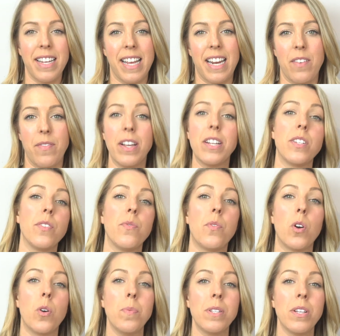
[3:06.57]
Get eviction
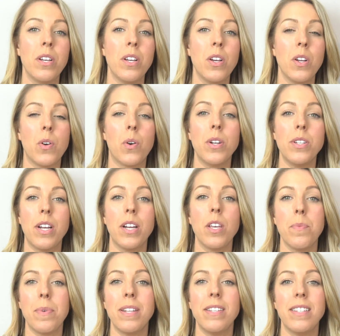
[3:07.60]
forms, court
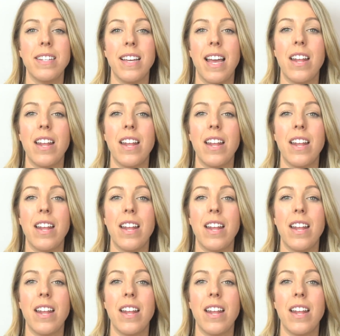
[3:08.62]
documents,